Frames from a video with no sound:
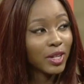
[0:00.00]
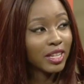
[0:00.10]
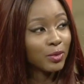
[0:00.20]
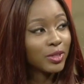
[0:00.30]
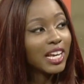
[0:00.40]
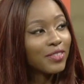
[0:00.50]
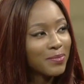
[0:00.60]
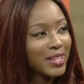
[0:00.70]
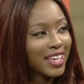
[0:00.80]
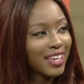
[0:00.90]
but I mean, we'll
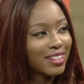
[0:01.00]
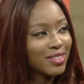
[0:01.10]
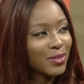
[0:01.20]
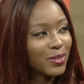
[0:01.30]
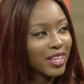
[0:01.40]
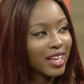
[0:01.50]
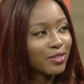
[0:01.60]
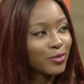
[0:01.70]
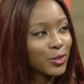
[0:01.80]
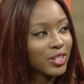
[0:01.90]
definitely be getting into all
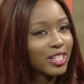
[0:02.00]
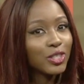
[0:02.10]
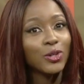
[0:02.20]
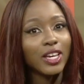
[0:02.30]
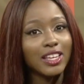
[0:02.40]
that. Unfortunately, Toke